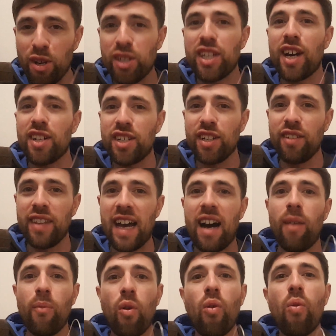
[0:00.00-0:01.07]
Touching on that,
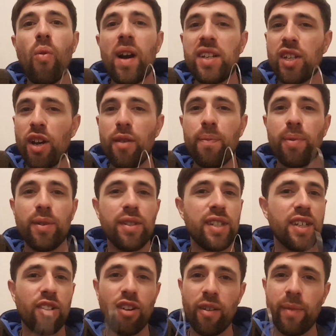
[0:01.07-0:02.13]
I'm always open
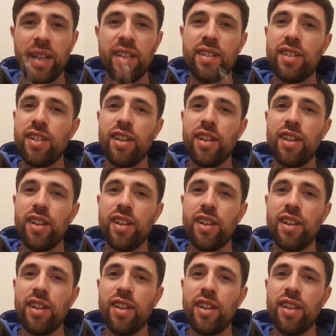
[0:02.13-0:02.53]
to comments,